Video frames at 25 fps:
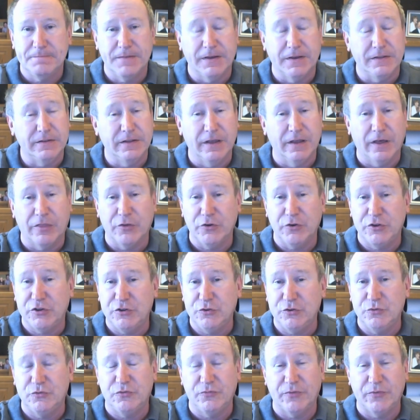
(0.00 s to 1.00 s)
Another
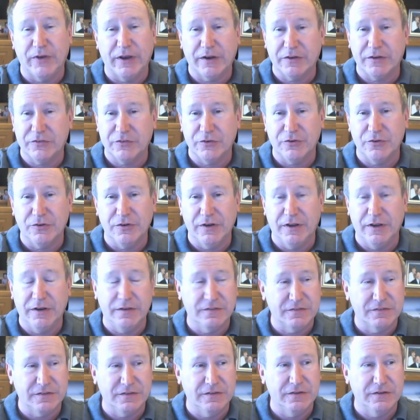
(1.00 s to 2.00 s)
huge vector, and
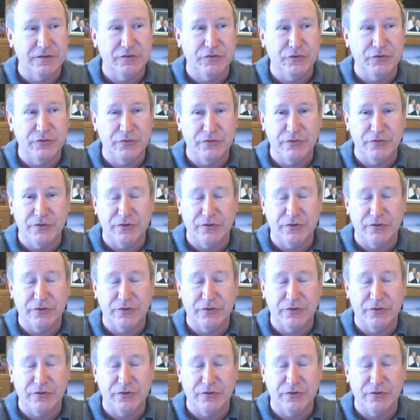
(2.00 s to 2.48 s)
it's in the new,